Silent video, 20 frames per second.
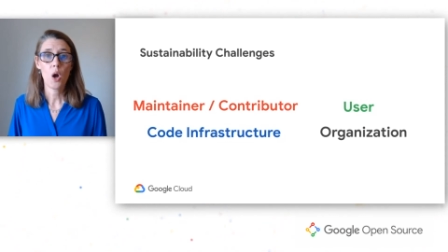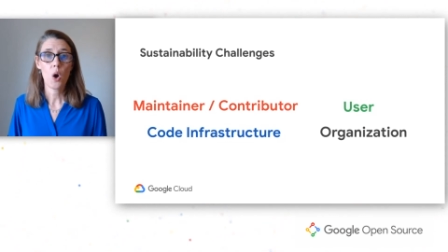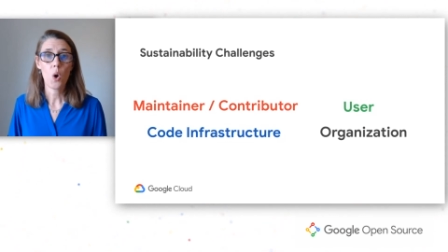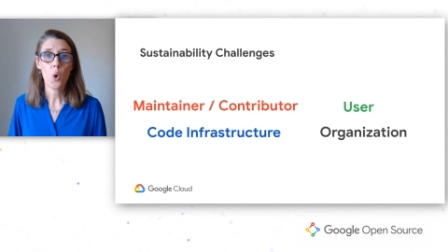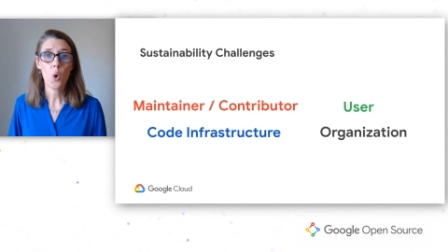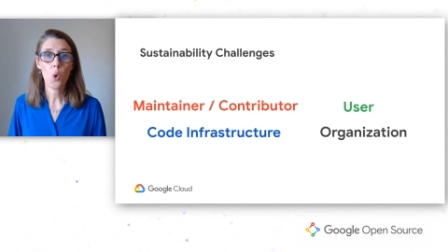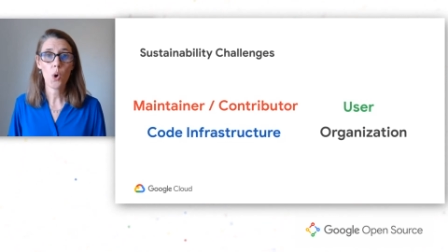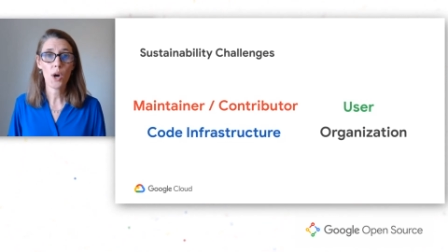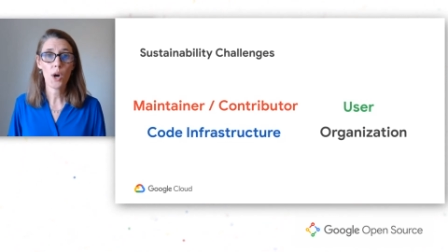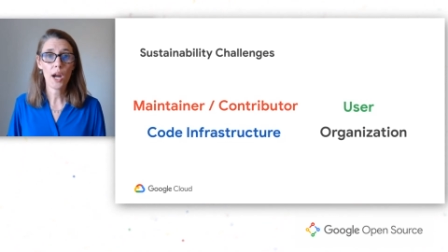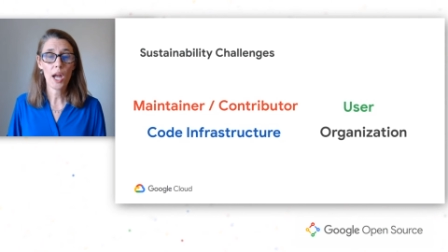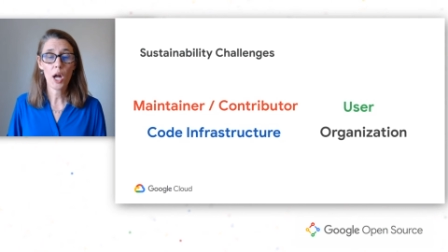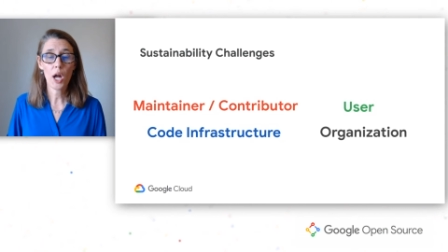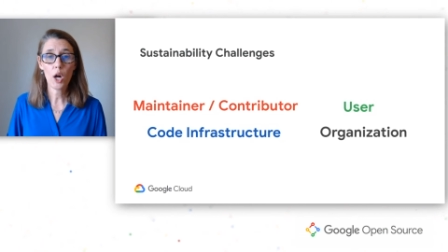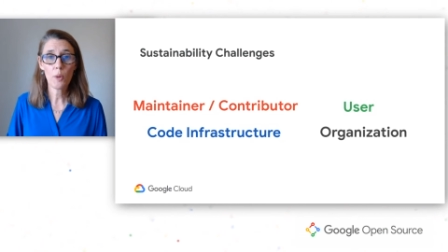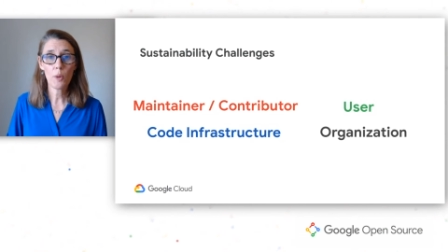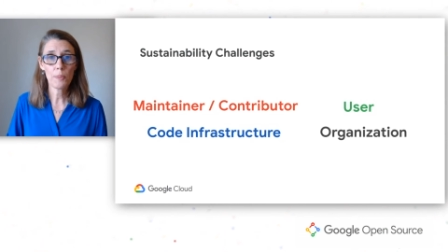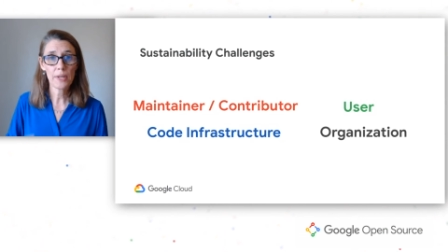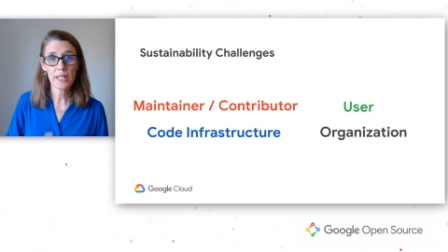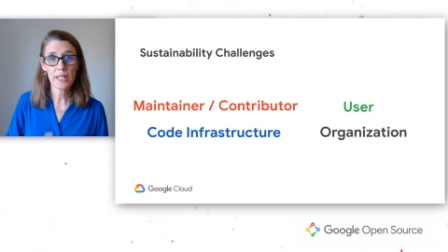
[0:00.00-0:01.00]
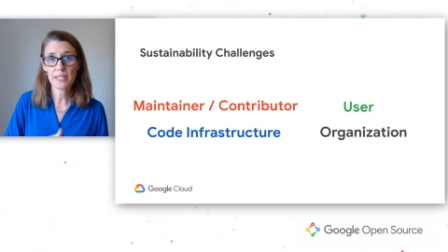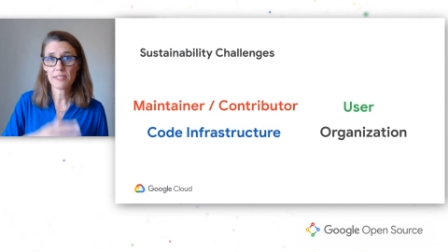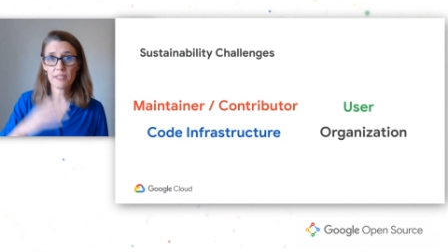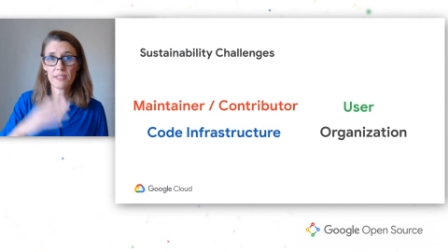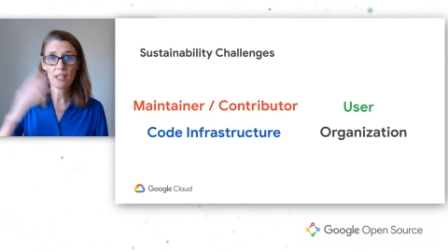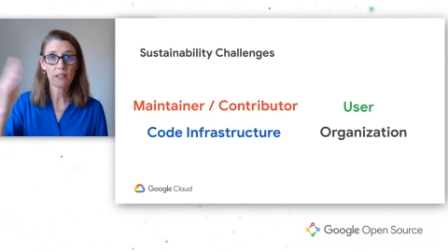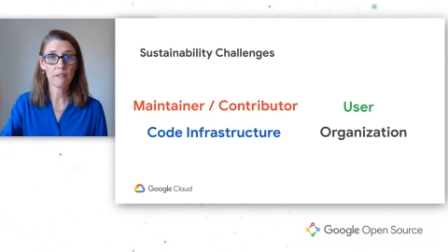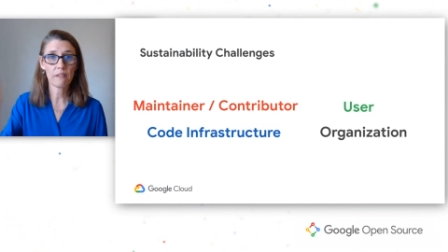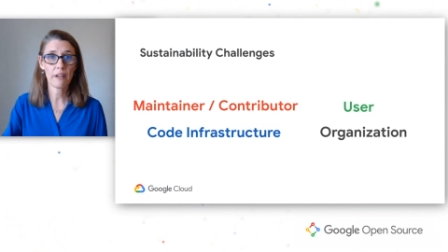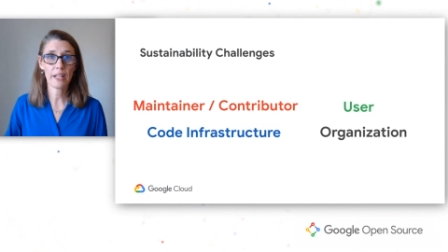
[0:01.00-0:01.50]
or help
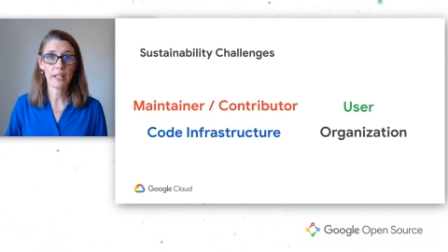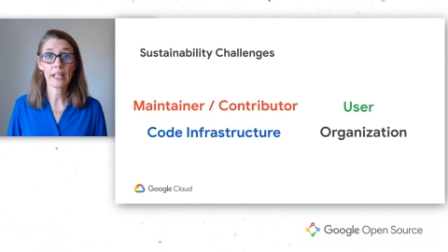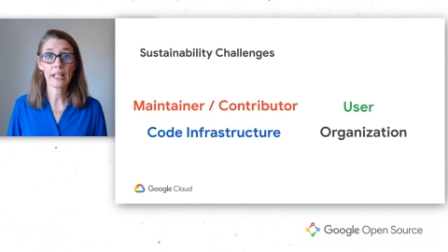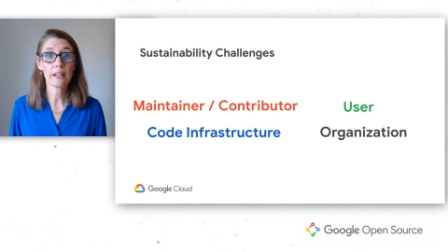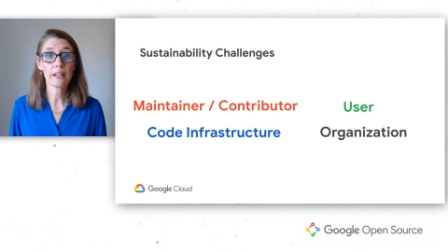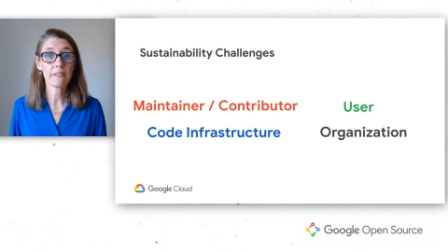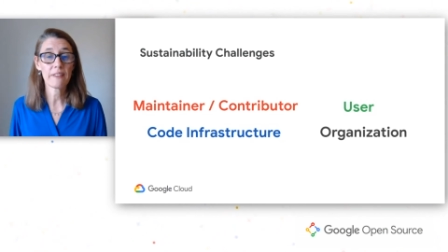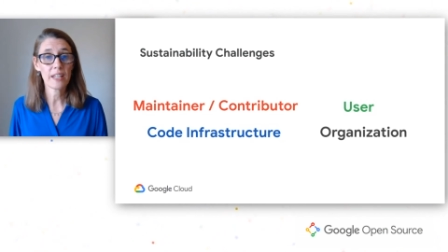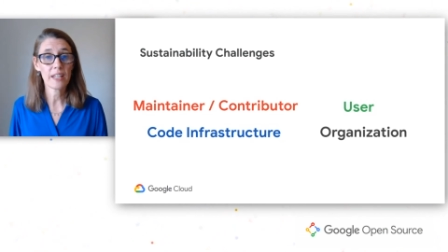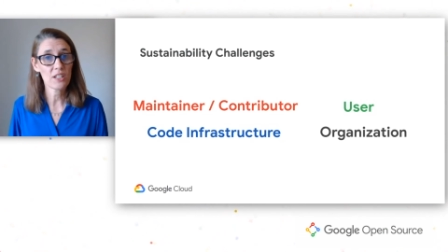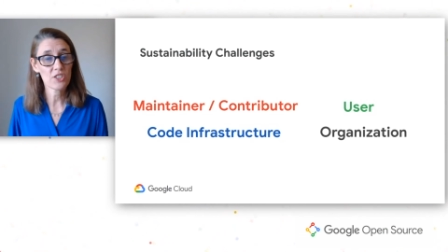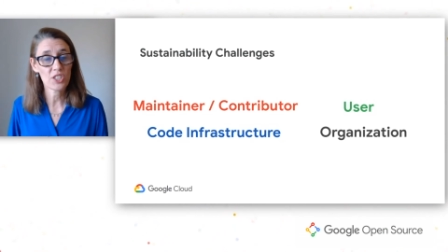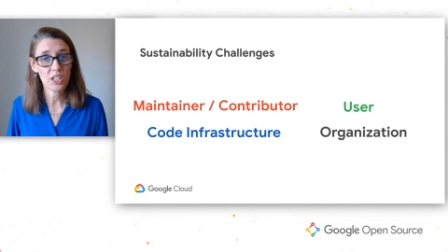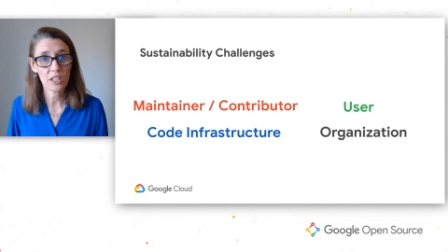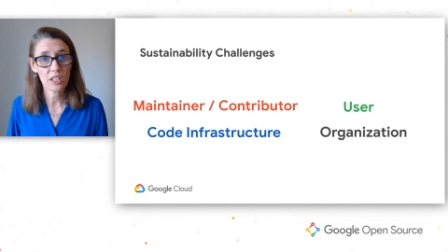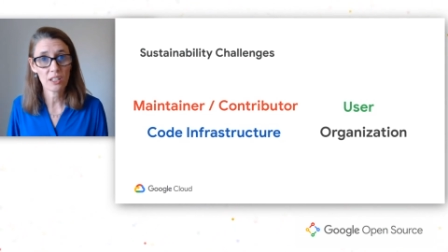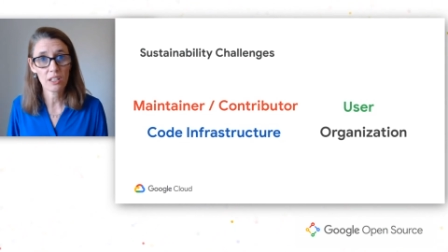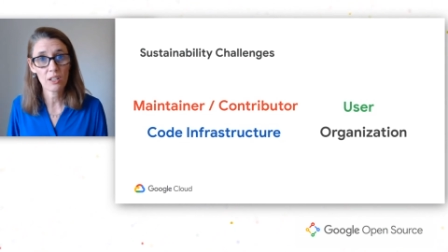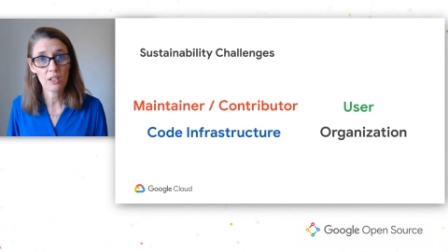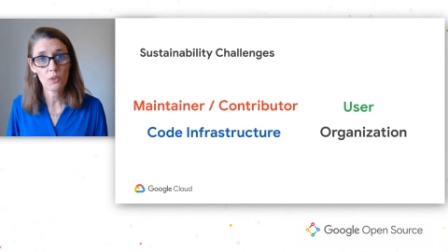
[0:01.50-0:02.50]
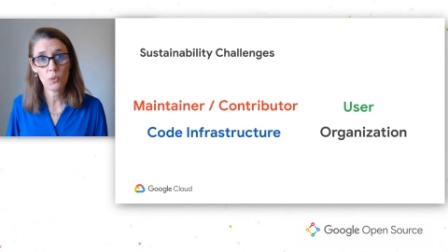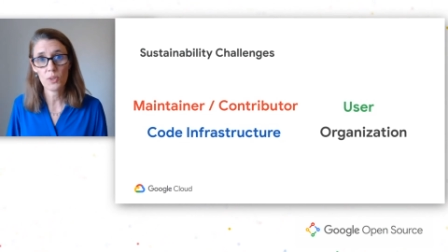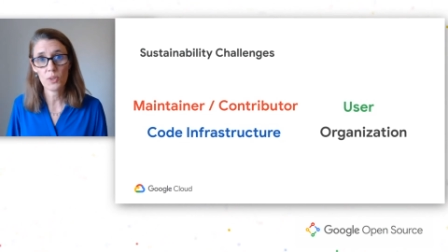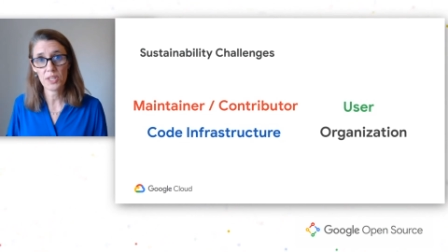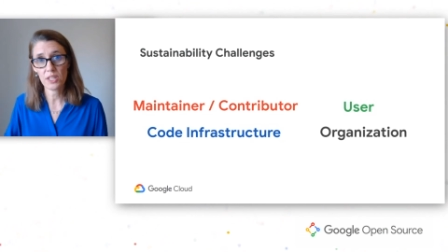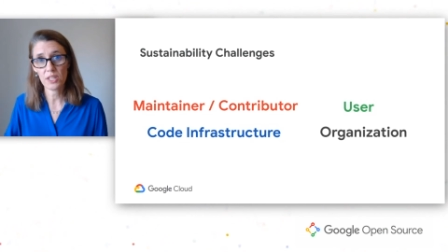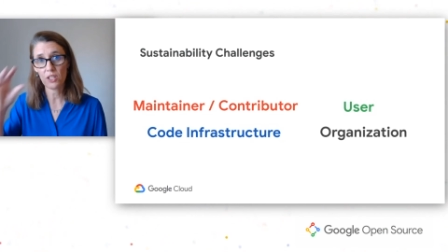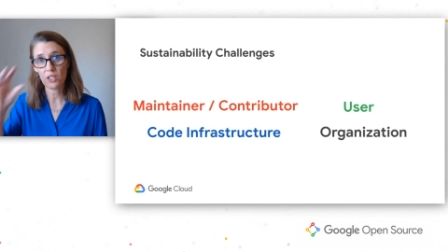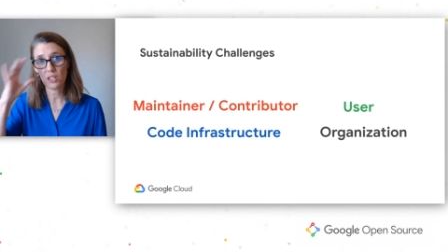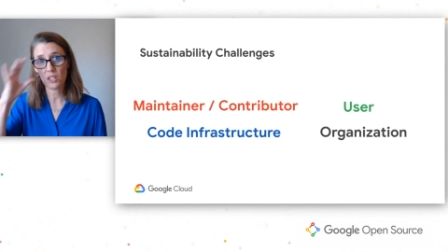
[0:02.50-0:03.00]
accelerate innovation
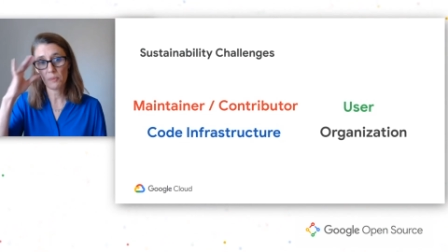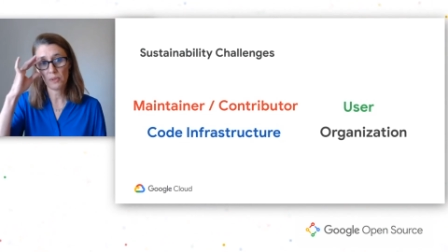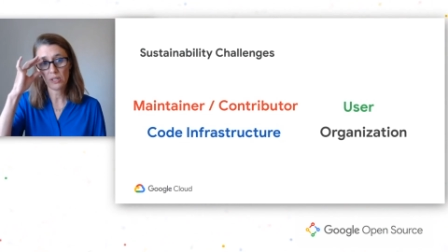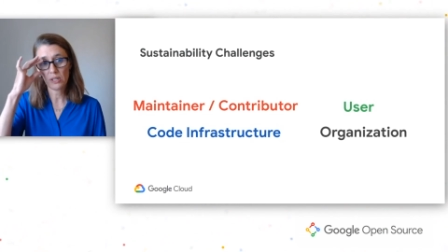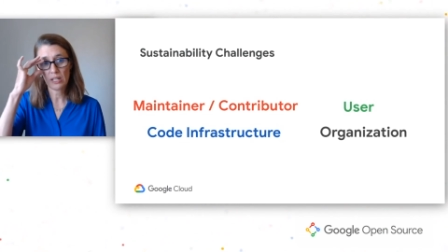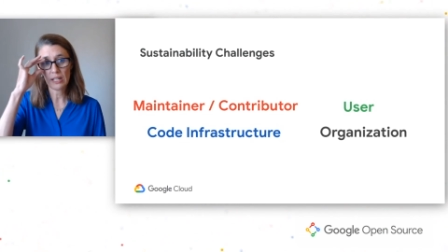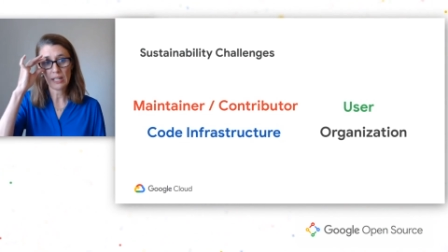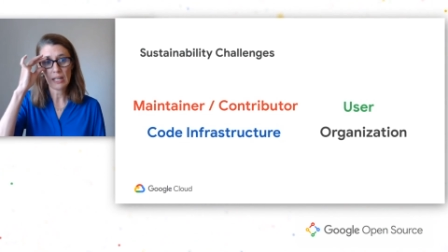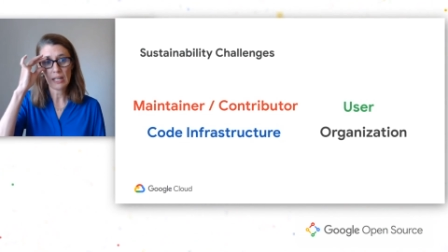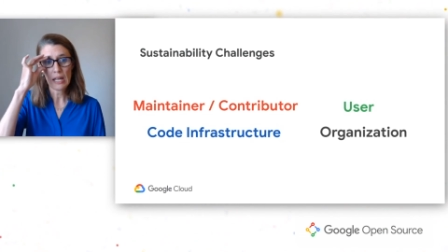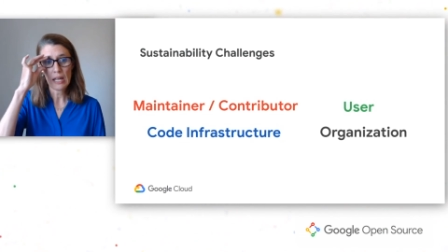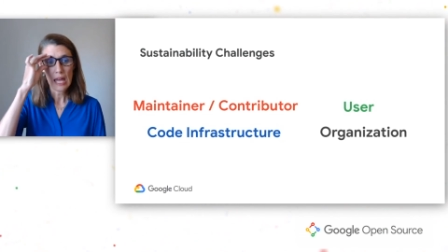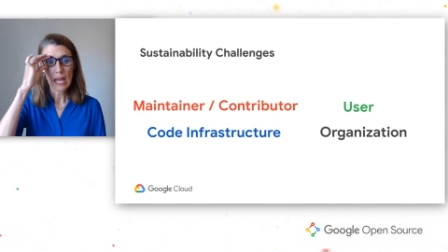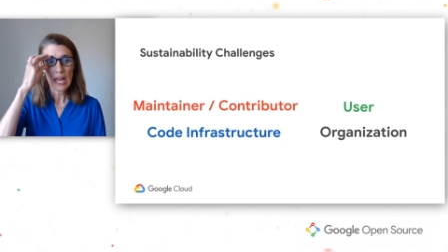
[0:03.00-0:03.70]
within the community.